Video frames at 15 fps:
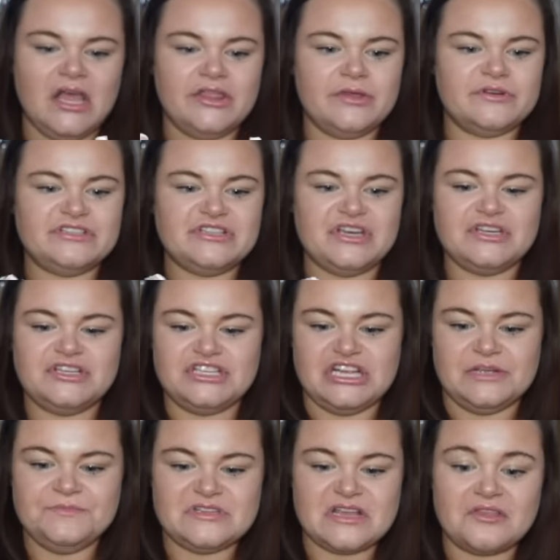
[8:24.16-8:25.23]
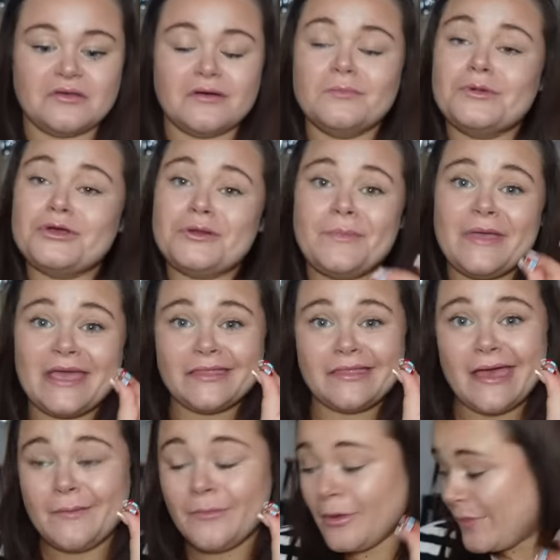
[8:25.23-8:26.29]
they were dirt cheap. So I thought I'm going to pick
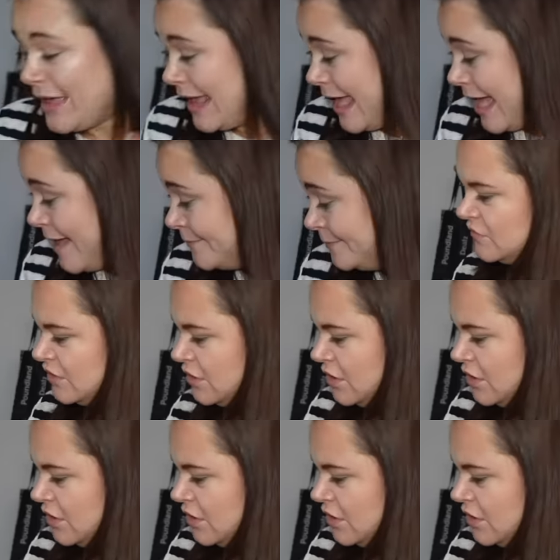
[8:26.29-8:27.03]
them up, I am.